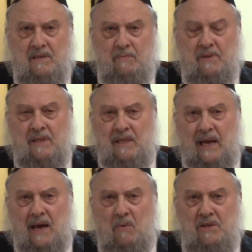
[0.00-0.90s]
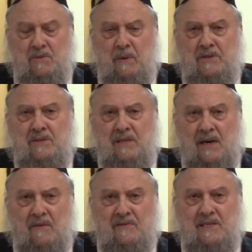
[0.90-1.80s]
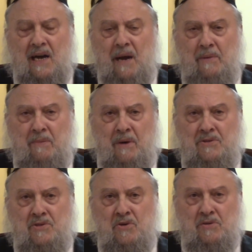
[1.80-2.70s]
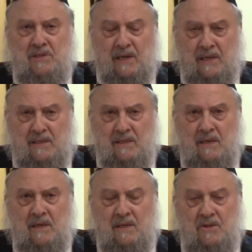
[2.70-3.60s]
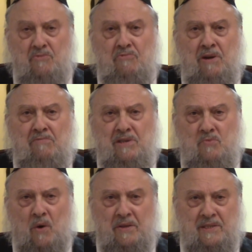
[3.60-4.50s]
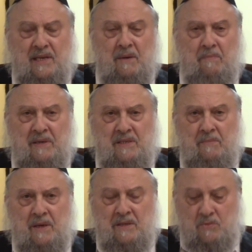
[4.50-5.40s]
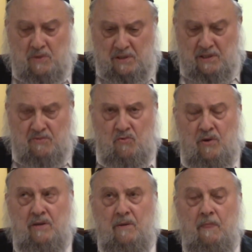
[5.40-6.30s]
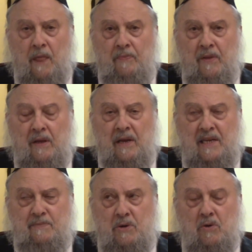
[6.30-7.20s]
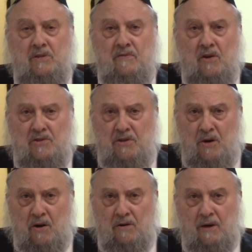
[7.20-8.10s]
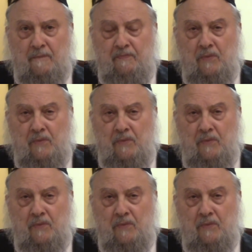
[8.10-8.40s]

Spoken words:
But like I once mentioned, the Chafetz Chaim and the Maharshal says the real reason why the second Beis HaMikdash was destroyed is because of Lashon Hara.